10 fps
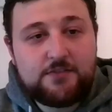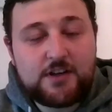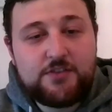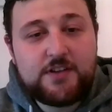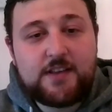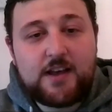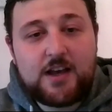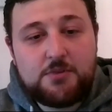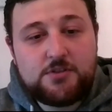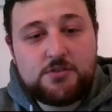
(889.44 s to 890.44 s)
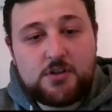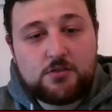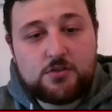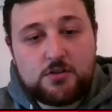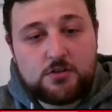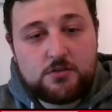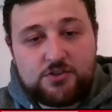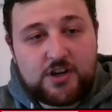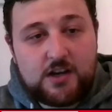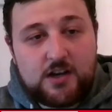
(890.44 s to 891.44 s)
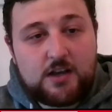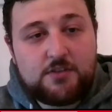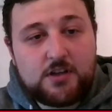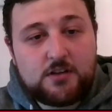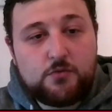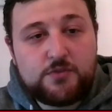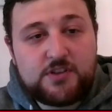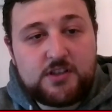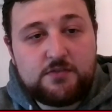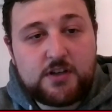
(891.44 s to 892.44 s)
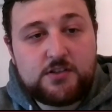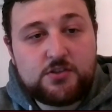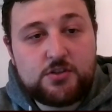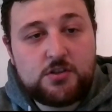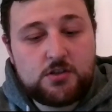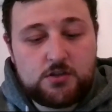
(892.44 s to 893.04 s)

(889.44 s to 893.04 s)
Thanks for your time, and good luck with training and everything. I'll see you fight soon.